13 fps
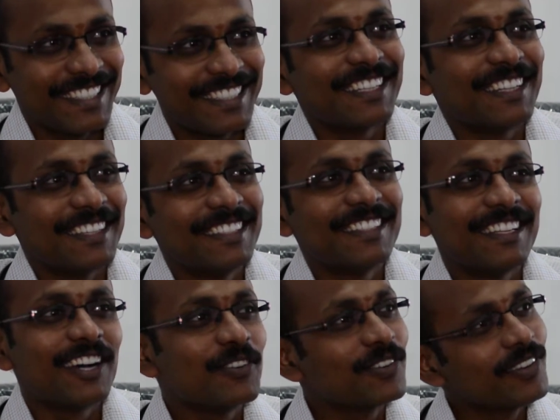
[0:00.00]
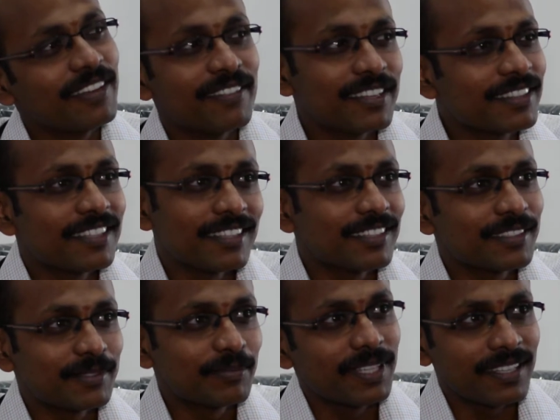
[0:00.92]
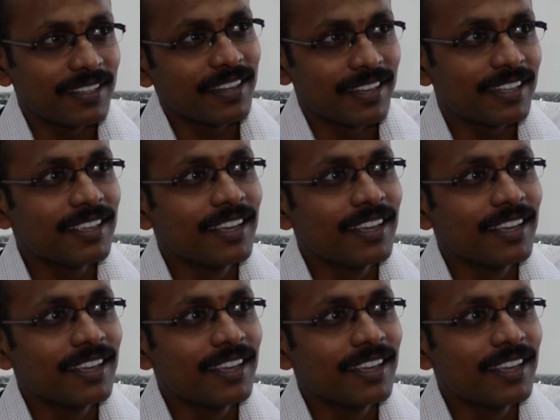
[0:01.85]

Yeah. Now everything is being ready.